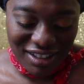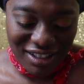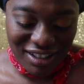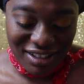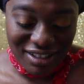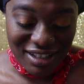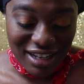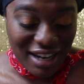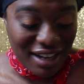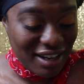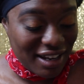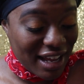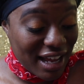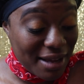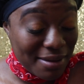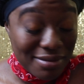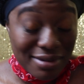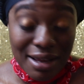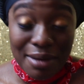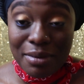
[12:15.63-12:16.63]
and dating
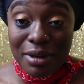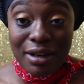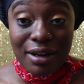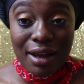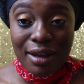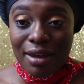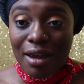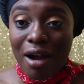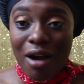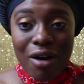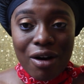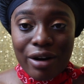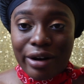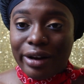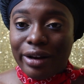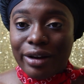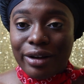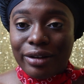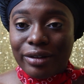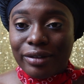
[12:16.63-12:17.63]
apps, I mean, y'all
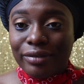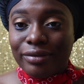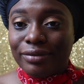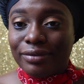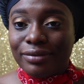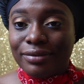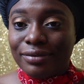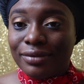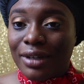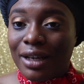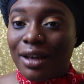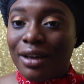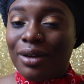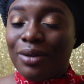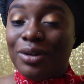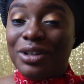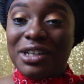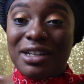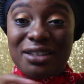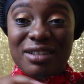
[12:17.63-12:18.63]
already know,
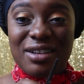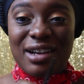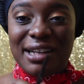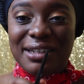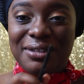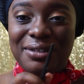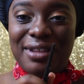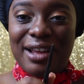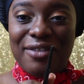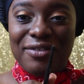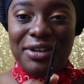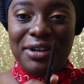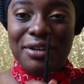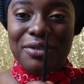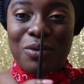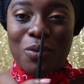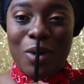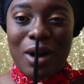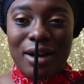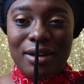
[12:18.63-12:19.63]
but I still gotta do that
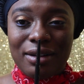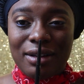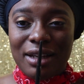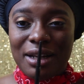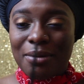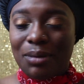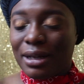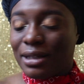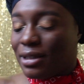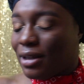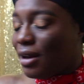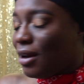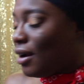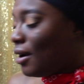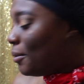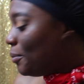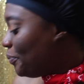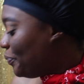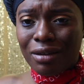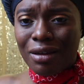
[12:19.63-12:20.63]
video of why I deleted my
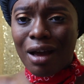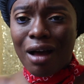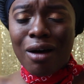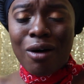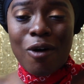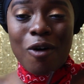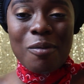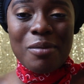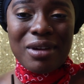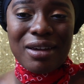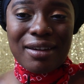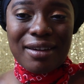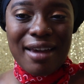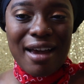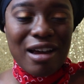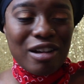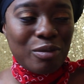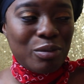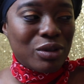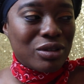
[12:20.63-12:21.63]
Tinder. Y'all hold me
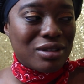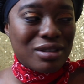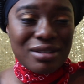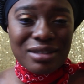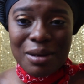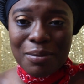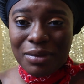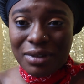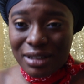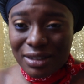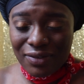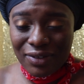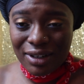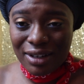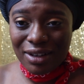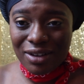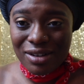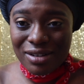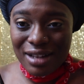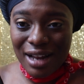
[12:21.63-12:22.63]
accountable to some of these
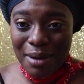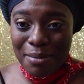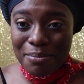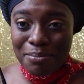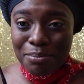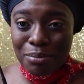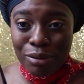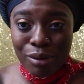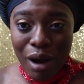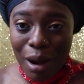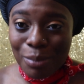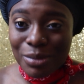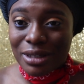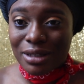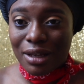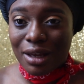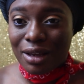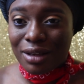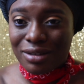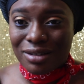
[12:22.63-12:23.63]
videos that I'm
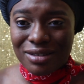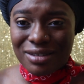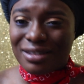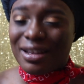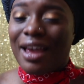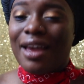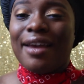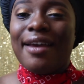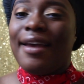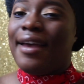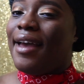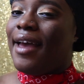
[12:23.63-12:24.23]
promising. Just say,